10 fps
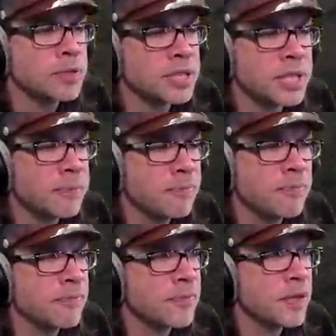See?
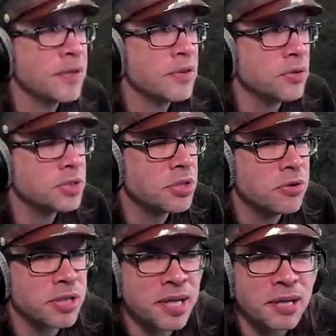Those
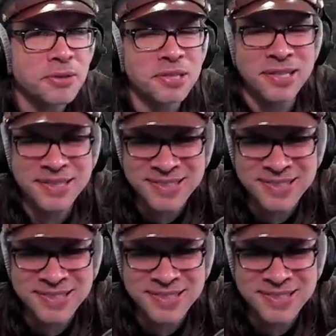don't count.